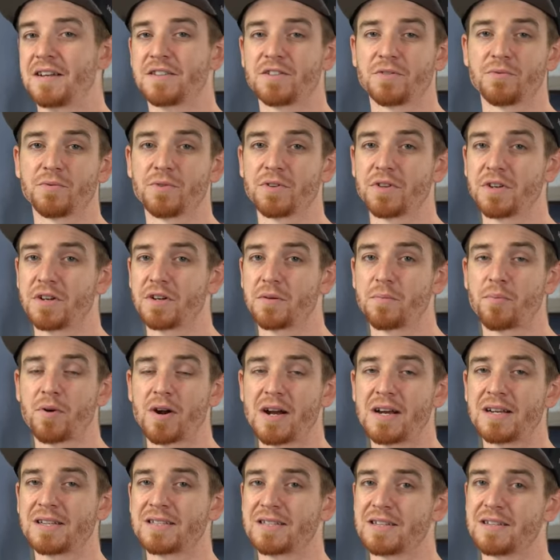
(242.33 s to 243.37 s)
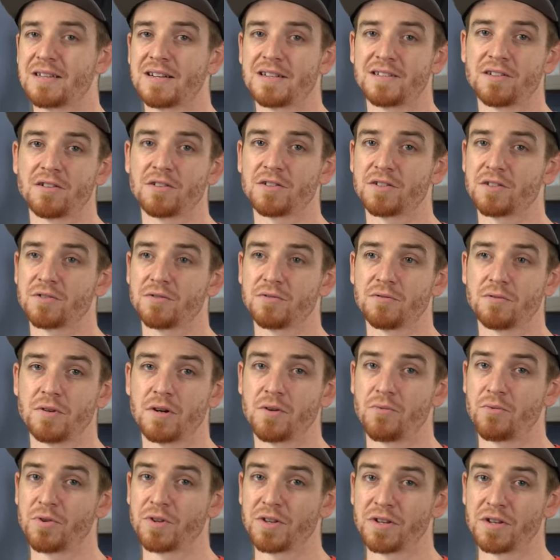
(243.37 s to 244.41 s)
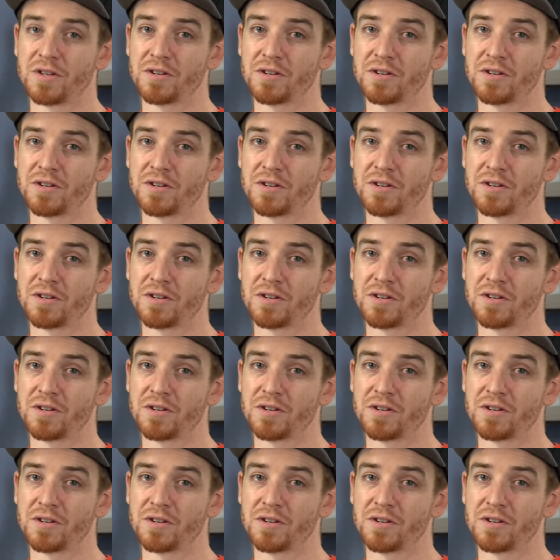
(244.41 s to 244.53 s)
That's a really good price. And that's also a really